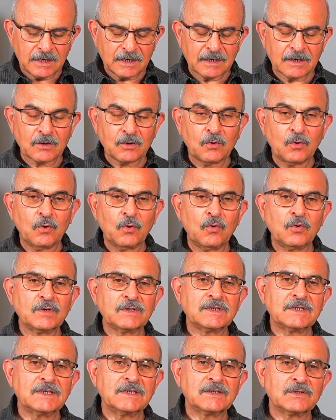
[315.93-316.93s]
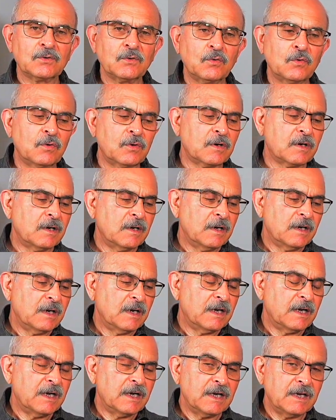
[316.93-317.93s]
courses or
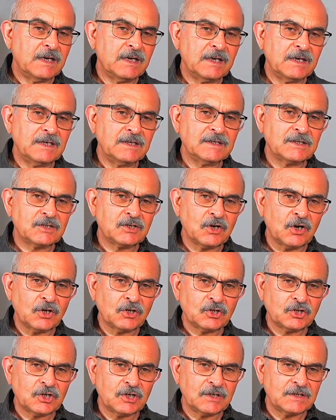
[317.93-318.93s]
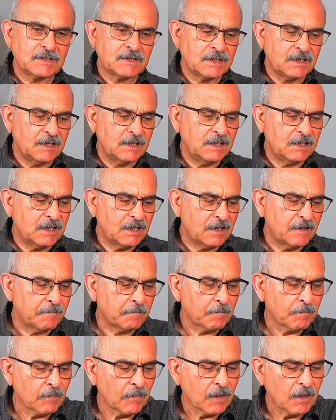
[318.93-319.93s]
instructions in the
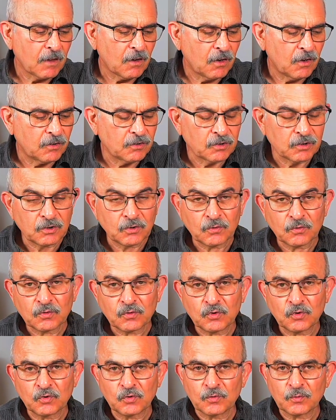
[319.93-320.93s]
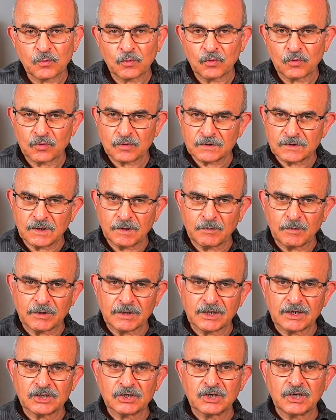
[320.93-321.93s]
on the YouTube or some
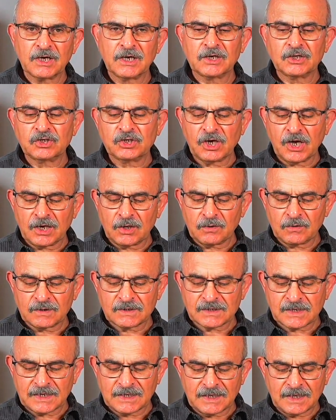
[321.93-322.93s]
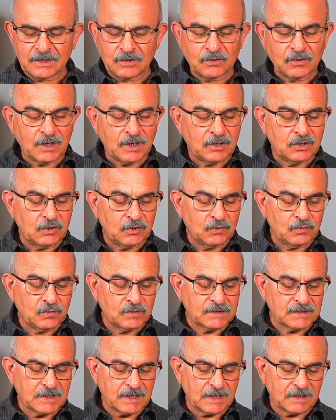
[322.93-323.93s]
other channels, and then you can
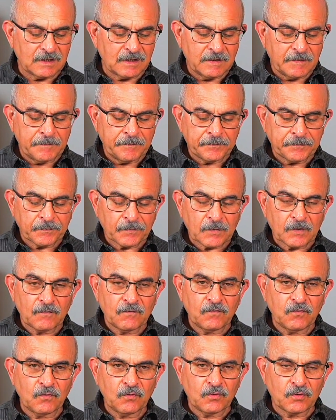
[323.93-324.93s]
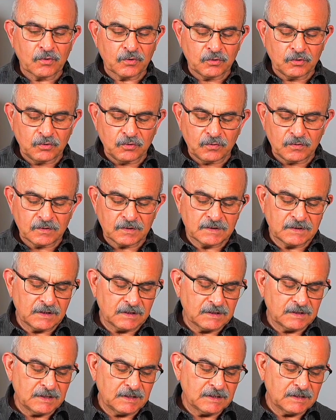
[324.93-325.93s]
use that for your
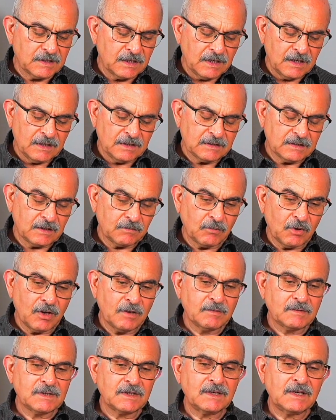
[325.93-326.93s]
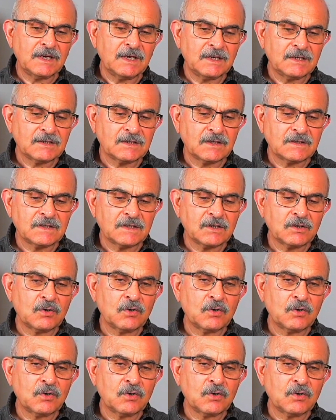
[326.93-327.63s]
success. Sometimes the things doesn't